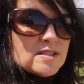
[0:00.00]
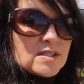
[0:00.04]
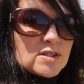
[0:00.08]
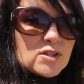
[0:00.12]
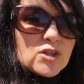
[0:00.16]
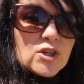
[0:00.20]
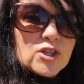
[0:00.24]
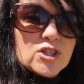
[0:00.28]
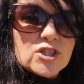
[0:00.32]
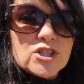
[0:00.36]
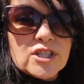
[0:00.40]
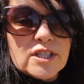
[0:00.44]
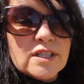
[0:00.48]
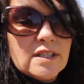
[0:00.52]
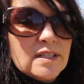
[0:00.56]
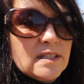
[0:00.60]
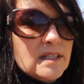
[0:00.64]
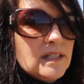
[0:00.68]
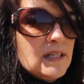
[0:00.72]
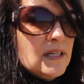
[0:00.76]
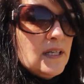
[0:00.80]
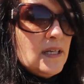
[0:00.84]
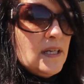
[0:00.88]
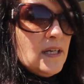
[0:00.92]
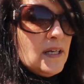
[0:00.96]
as a
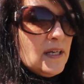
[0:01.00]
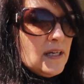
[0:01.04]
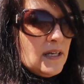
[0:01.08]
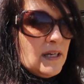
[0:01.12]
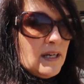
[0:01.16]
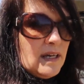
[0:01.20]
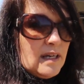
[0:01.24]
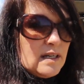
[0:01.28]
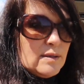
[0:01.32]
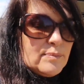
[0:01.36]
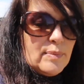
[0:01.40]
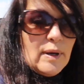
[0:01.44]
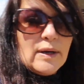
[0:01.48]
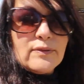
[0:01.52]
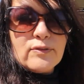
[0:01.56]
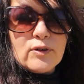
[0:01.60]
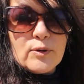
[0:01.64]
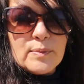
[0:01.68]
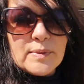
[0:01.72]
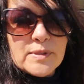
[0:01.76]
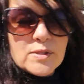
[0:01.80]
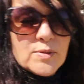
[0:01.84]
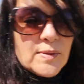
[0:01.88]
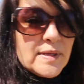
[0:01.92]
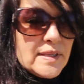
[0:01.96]
cushion and a
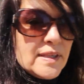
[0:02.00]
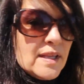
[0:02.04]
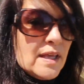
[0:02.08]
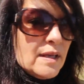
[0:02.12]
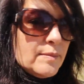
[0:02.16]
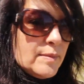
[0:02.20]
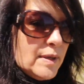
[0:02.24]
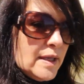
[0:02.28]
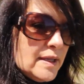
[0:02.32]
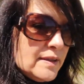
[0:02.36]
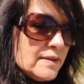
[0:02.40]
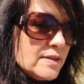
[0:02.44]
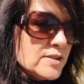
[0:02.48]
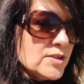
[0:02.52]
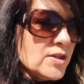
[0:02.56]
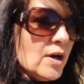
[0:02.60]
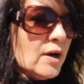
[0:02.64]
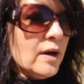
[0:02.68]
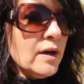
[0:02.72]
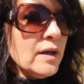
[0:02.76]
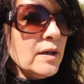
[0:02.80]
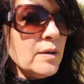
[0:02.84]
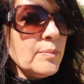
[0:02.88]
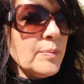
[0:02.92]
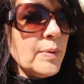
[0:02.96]
buffer between them and the
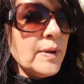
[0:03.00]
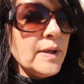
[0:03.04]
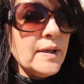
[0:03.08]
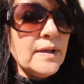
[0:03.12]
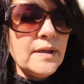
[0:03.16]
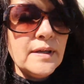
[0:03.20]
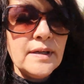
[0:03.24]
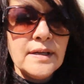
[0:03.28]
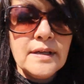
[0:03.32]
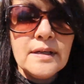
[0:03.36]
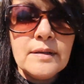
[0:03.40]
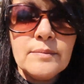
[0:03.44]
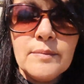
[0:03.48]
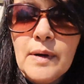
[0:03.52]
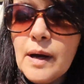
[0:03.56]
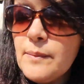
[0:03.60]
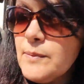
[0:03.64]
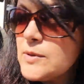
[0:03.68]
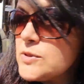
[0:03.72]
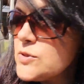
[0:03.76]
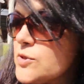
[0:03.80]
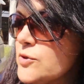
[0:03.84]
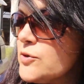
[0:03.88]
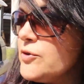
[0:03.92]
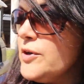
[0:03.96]
tarp.
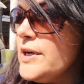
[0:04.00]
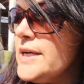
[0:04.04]
Mamas are